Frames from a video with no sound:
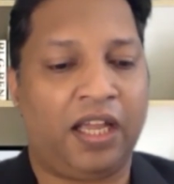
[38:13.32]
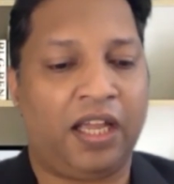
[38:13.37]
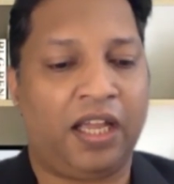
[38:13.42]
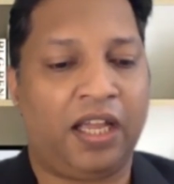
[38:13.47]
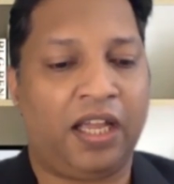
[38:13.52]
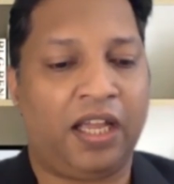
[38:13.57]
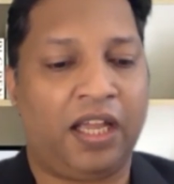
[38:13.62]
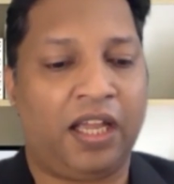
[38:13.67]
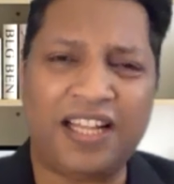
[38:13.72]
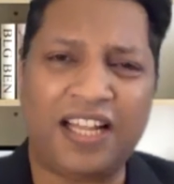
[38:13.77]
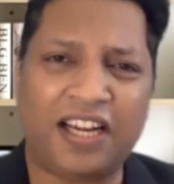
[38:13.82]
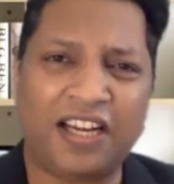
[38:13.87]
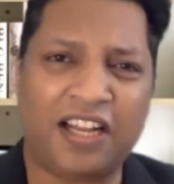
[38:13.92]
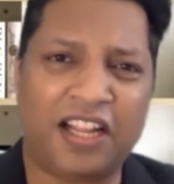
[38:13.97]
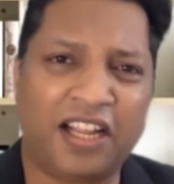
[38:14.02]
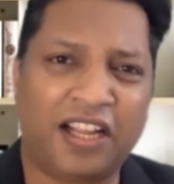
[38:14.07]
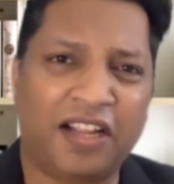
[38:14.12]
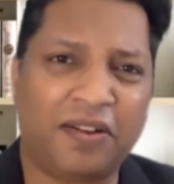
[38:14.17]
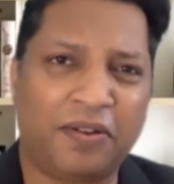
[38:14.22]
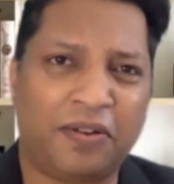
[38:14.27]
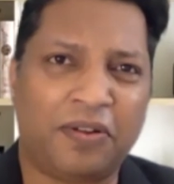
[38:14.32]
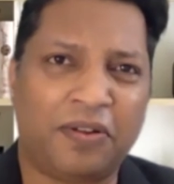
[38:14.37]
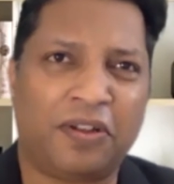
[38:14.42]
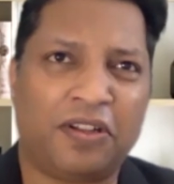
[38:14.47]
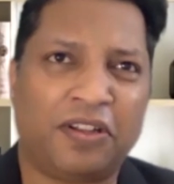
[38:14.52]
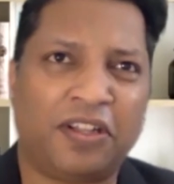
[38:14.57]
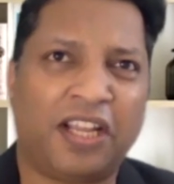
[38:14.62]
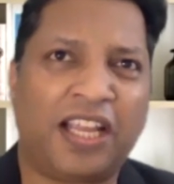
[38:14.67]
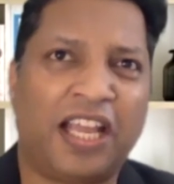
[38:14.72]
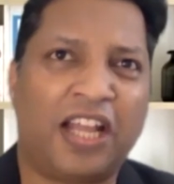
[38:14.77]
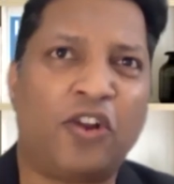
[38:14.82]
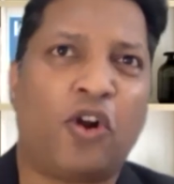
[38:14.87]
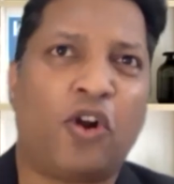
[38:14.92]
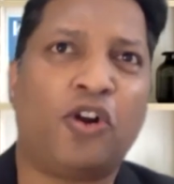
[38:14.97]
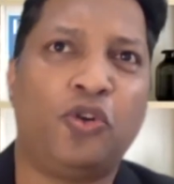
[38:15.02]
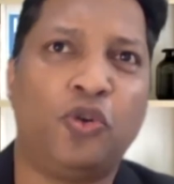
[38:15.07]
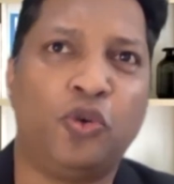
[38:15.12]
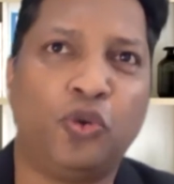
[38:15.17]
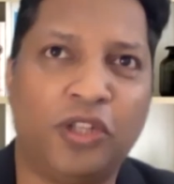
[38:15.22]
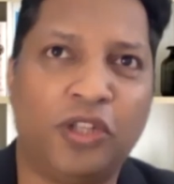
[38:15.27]
feel that they cannot
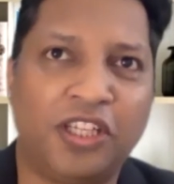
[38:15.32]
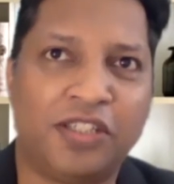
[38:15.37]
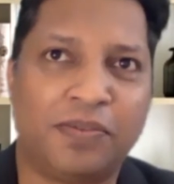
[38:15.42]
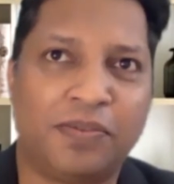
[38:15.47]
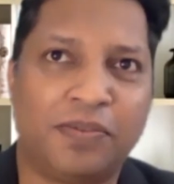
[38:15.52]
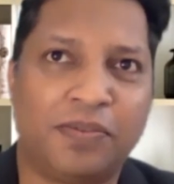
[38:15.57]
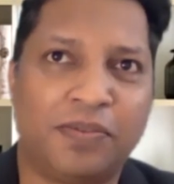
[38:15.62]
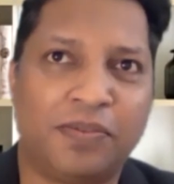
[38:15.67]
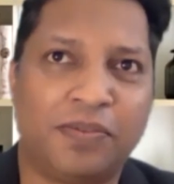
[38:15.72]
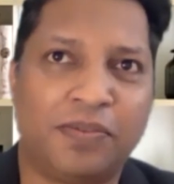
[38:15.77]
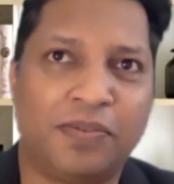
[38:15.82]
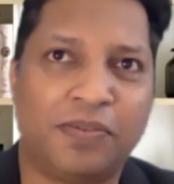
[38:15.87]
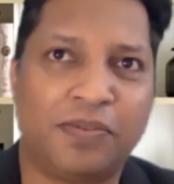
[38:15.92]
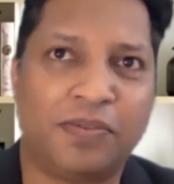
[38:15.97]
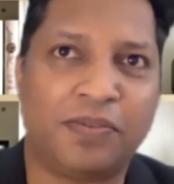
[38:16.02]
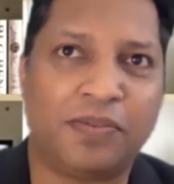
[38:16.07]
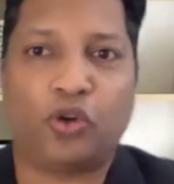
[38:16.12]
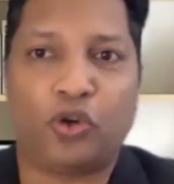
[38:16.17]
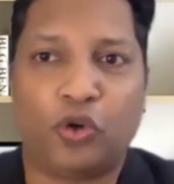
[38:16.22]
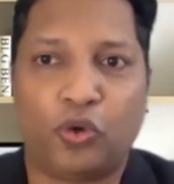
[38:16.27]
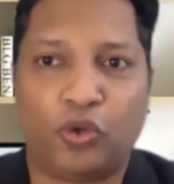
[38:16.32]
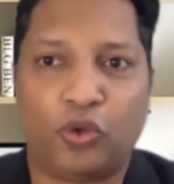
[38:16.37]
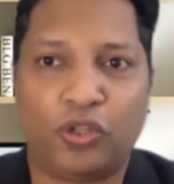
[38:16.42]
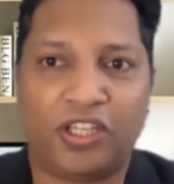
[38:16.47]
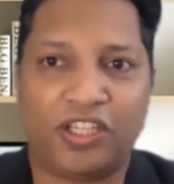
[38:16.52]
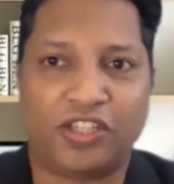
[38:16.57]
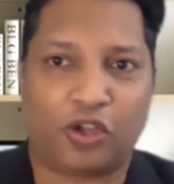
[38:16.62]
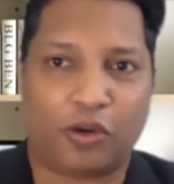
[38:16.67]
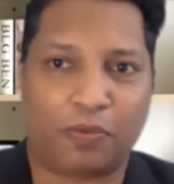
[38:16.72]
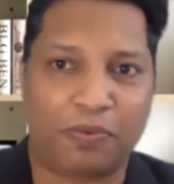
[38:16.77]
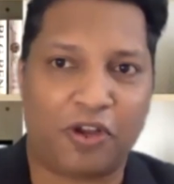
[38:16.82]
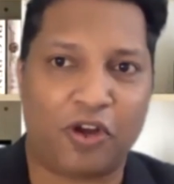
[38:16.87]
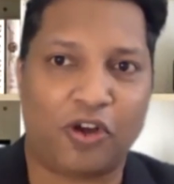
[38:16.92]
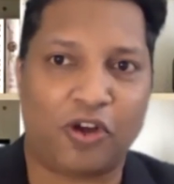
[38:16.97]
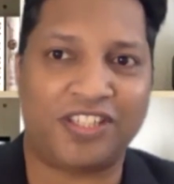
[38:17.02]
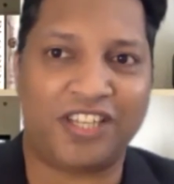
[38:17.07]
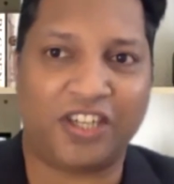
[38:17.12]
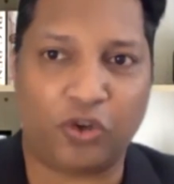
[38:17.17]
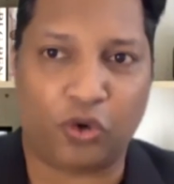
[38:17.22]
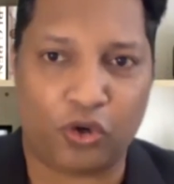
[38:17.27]
do this because they don't know this, or because
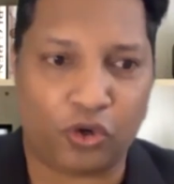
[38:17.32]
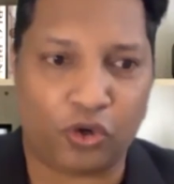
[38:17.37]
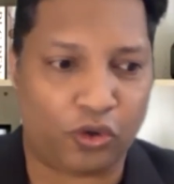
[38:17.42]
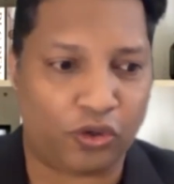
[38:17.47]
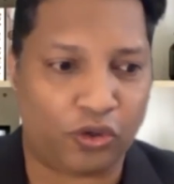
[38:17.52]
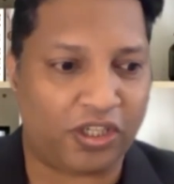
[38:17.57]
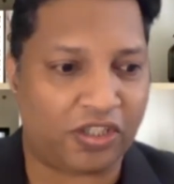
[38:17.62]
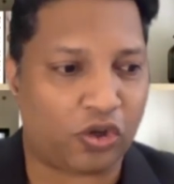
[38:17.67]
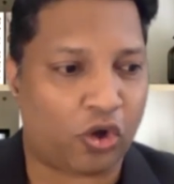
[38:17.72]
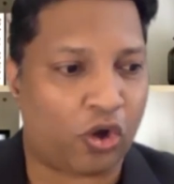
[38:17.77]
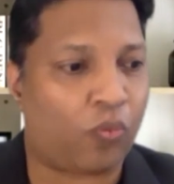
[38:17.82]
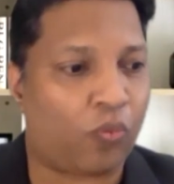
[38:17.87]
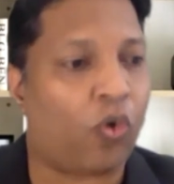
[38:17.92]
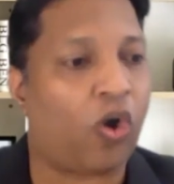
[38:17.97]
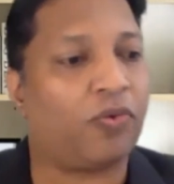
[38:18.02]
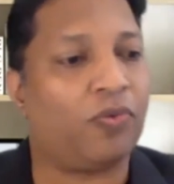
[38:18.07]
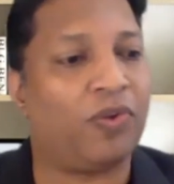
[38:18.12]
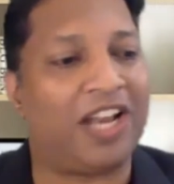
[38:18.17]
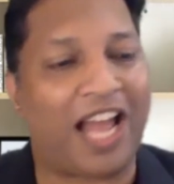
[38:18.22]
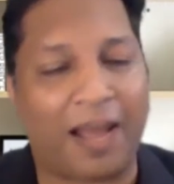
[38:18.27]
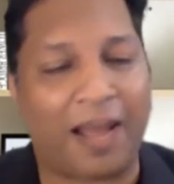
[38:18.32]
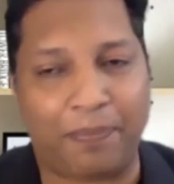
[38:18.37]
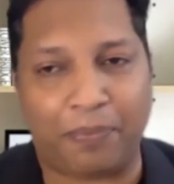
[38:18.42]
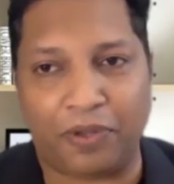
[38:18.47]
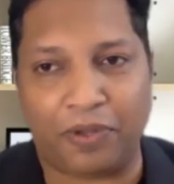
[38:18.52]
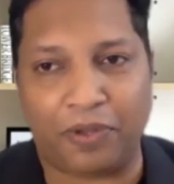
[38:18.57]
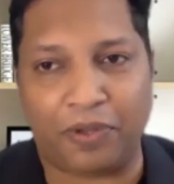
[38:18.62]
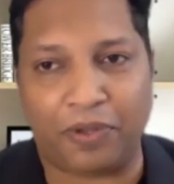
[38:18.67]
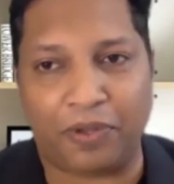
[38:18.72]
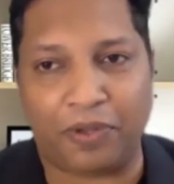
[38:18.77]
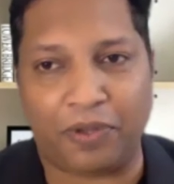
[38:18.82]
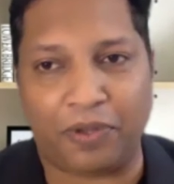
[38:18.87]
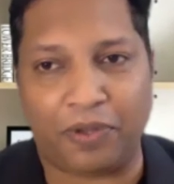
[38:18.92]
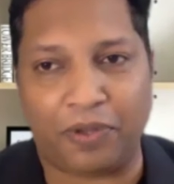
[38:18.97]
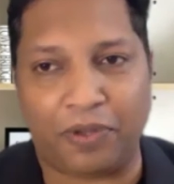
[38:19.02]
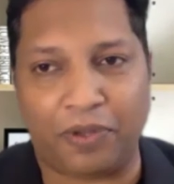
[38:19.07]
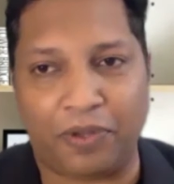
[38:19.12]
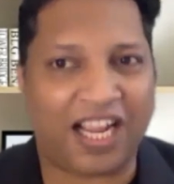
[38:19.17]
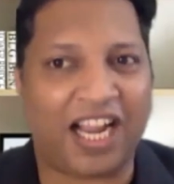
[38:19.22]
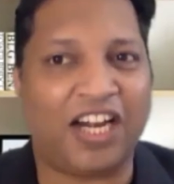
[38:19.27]
they don't know this, or what will happen, and
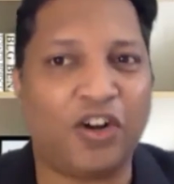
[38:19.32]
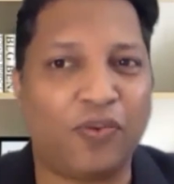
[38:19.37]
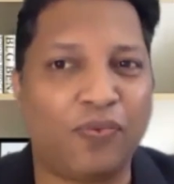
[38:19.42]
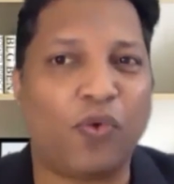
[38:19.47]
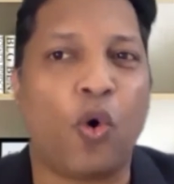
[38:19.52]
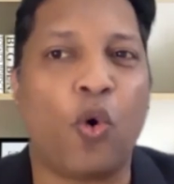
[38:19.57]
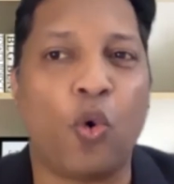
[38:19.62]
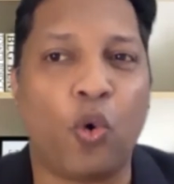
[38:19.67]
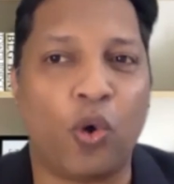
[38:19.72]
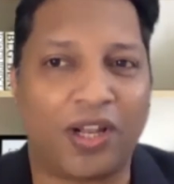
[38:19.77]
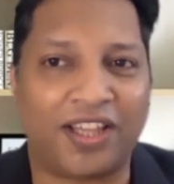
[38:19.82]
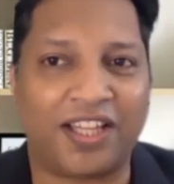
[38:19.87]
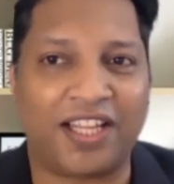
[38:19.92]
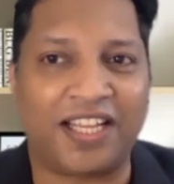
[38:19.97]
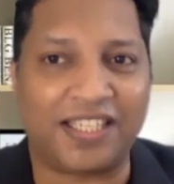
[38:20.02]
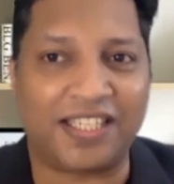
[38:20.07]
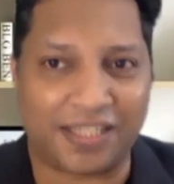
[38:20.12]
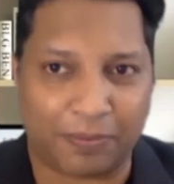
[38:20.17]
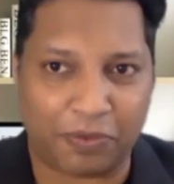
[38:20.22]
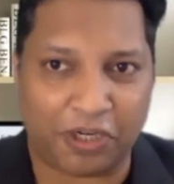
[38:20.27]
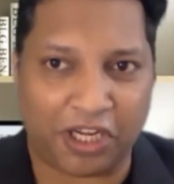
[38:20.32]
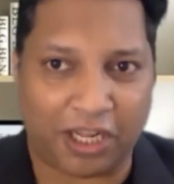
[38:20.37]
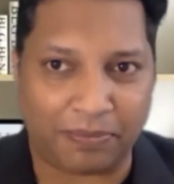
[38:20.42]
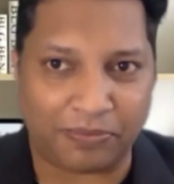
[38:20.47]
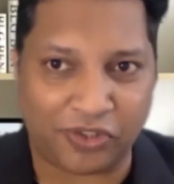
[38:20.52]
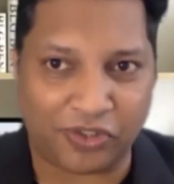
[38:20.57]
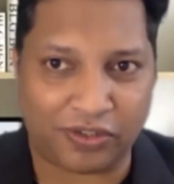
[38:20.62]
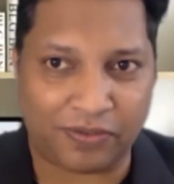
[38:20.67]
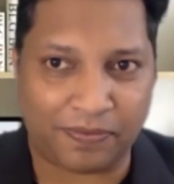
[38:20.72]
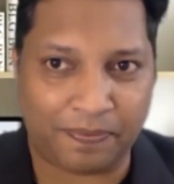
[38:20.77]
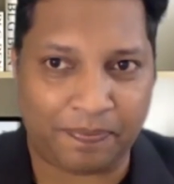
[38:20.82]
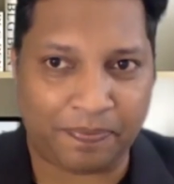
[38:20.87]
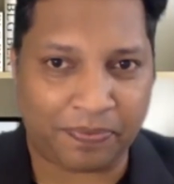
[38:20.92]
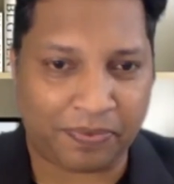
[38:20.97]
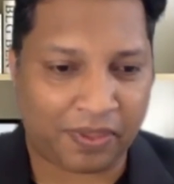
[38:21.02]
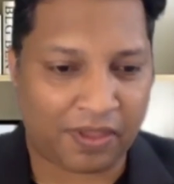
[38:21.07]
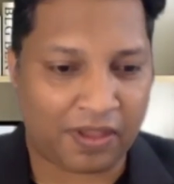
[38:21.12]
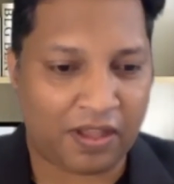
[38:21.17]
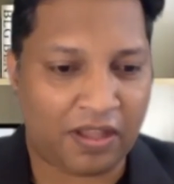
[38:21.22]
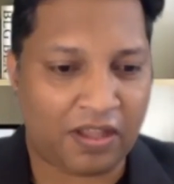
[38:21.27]
they kind of overthink sometimes.
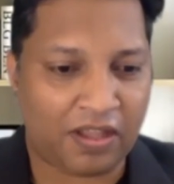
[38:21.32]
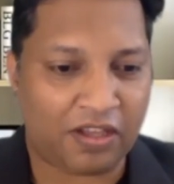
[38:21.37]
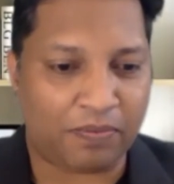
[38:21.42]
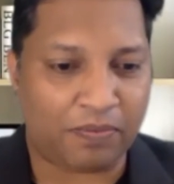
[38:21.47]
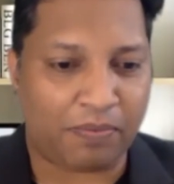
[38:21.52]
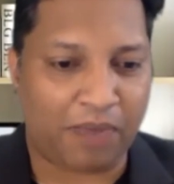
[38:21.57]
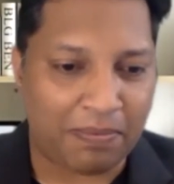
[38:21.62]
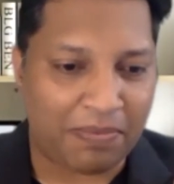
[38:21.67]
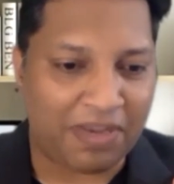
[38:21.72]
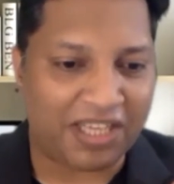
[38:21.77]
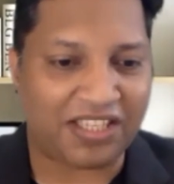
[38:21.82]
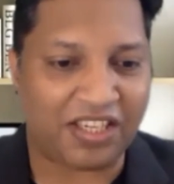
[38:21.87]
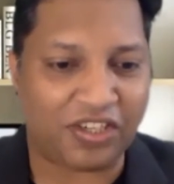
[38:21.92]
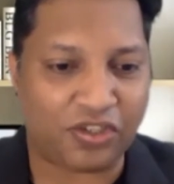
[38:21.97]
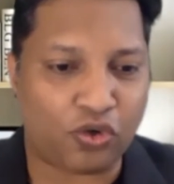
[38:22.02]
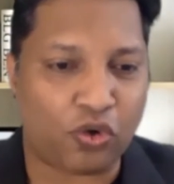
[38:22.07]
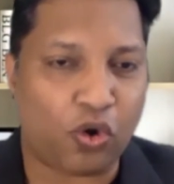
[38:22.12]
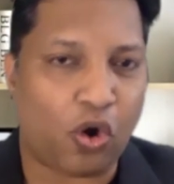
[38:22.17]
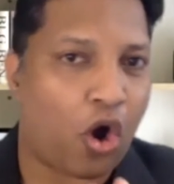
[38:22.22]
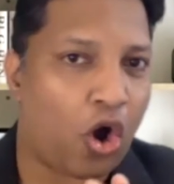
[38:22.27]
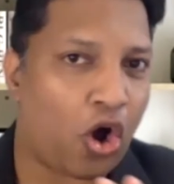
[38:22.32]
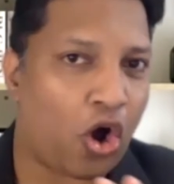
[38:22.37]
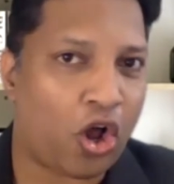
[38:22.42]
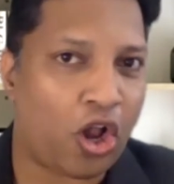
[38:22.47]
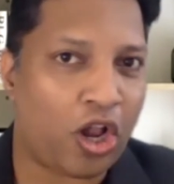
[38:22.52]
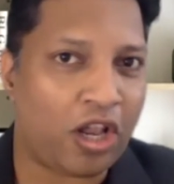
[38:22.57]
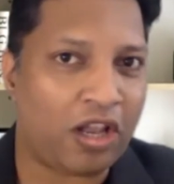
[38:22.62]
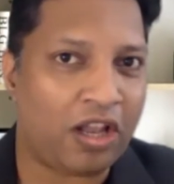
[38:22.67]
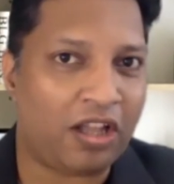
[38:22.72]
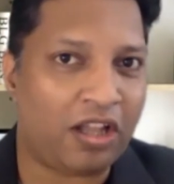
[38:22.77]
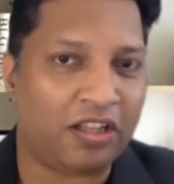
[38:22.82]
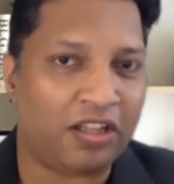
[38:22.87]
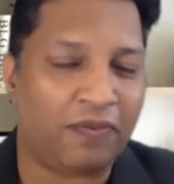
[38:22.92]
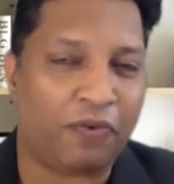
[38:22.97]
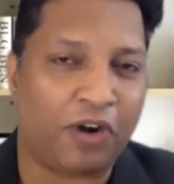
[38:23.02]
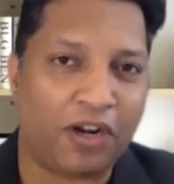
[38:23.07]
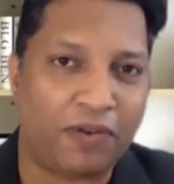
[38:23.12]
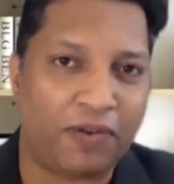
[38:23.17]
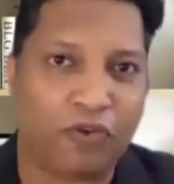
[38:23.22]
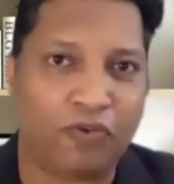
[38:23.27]
My message to all the
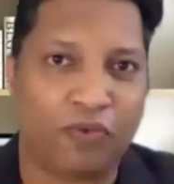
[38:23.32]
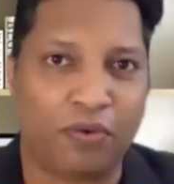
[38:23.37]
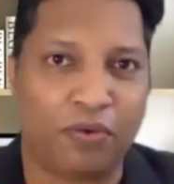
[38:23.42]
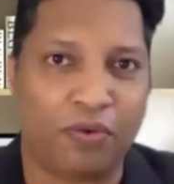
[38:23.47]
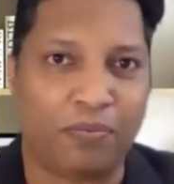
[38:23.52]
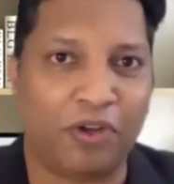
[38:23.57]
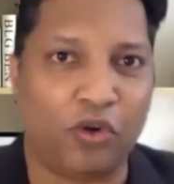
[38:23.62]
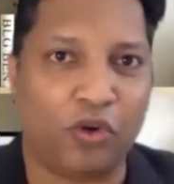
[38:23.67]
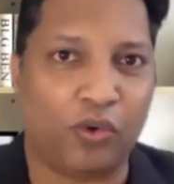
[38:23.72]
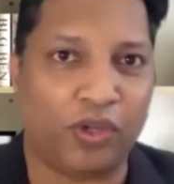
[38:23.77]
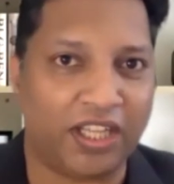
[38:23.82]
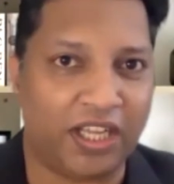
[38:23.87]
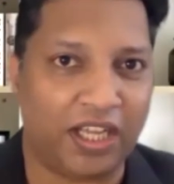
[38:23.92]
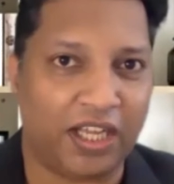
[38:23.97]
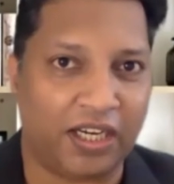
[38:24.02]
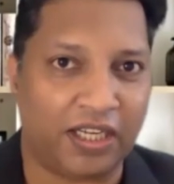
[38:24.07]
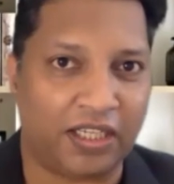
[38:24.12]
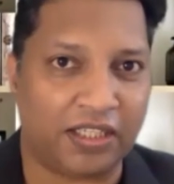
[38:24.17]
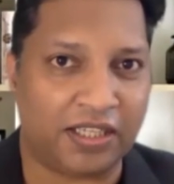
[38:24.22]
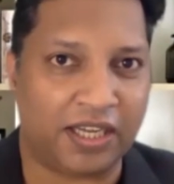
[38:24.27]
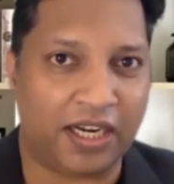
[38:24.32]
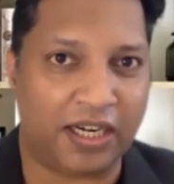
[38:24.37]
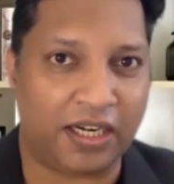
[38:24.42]
wonderful women over there is that